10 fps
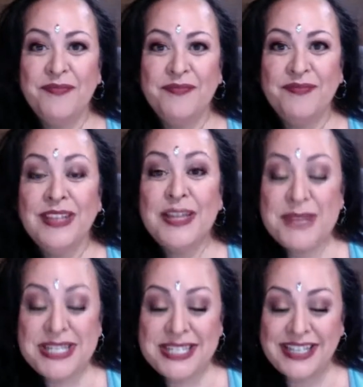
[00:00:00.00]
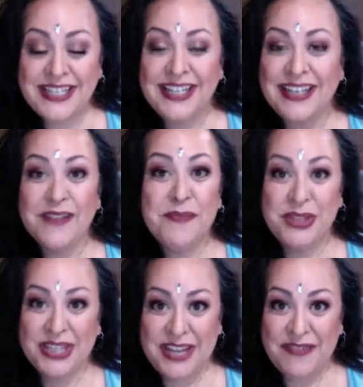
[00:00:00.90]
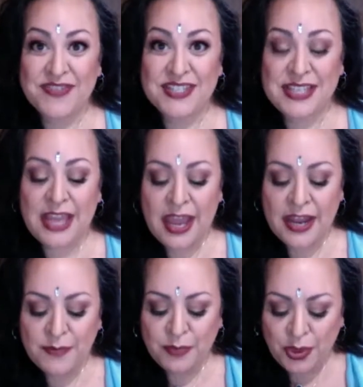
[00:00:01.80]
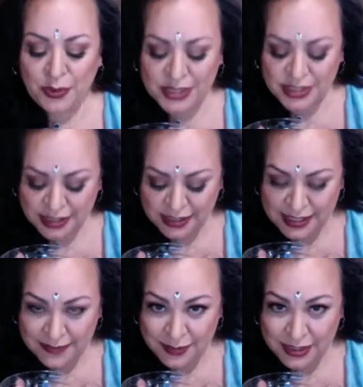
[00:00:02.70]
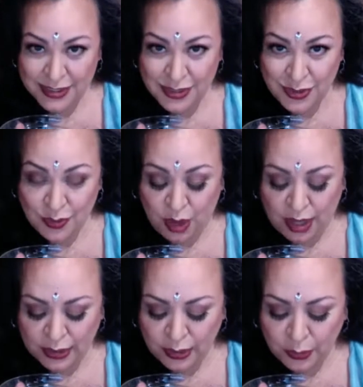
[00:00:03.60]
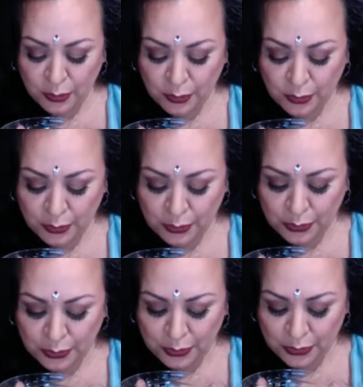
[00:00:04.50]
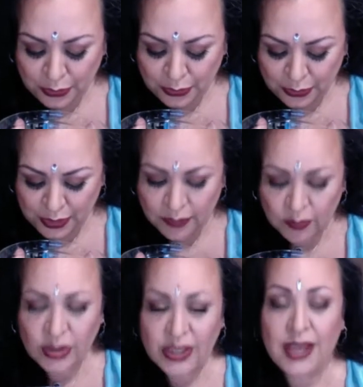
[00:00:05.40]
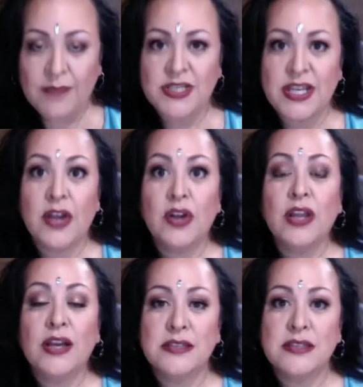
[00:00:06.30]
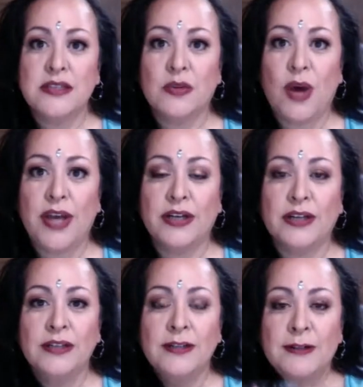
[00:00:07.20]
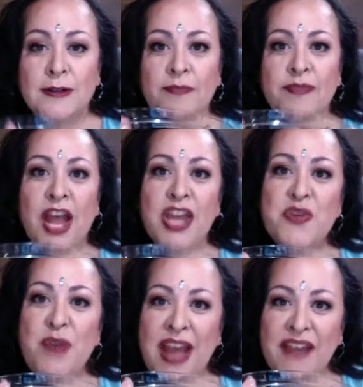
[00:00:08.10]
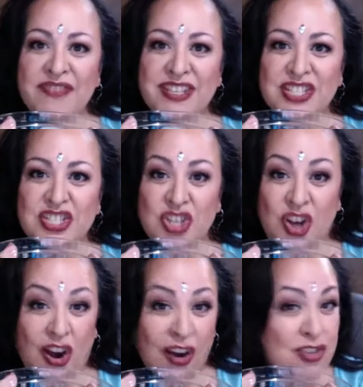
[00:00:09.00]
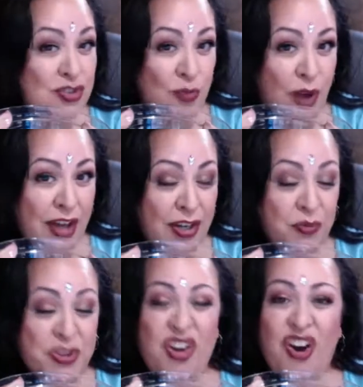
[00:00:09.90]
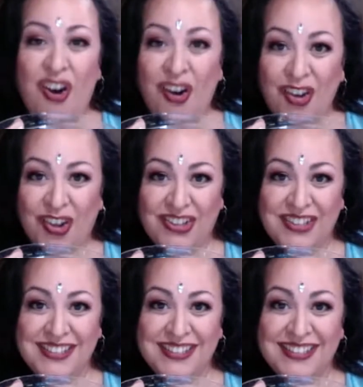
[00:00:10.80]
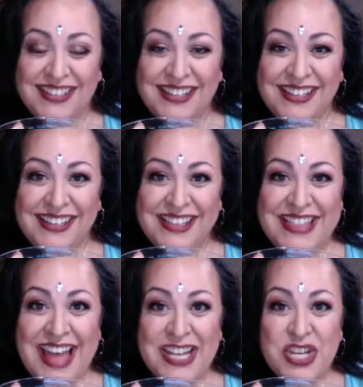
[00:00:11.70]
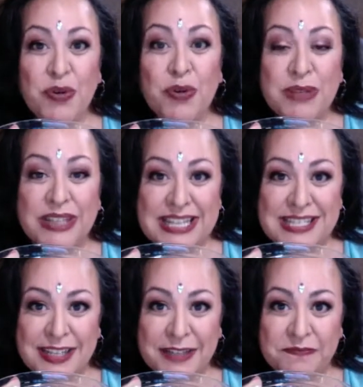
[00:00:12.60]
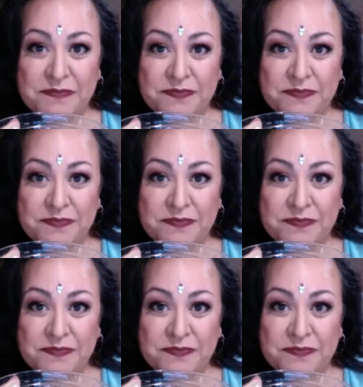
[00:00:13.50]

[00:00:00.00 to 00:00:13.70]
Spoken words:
limiting beliefs, and blow into the water, and really empty out your lungs into the water. Now you have this charged water with all that you are releasing.